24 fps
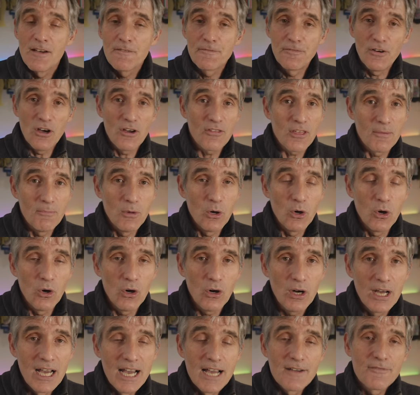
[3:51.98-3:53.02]

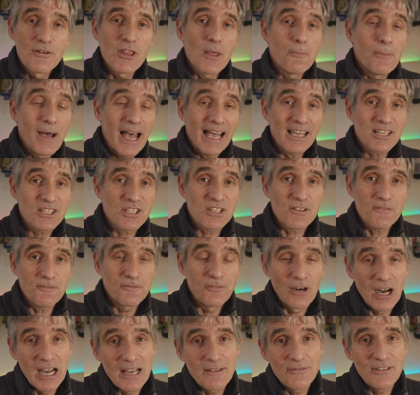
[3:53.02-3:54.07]
Furthermore, for the past
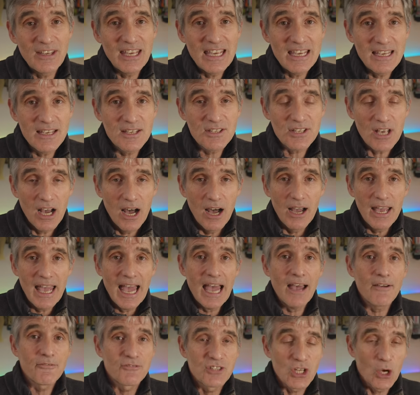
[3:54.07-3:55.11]
five years, I
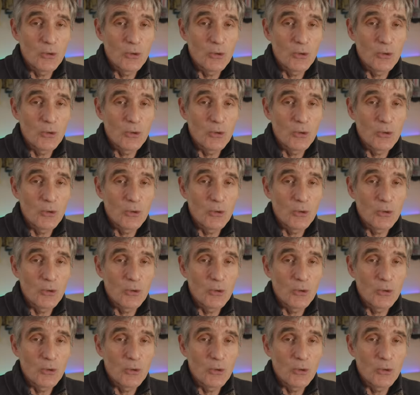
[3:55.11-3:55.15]
have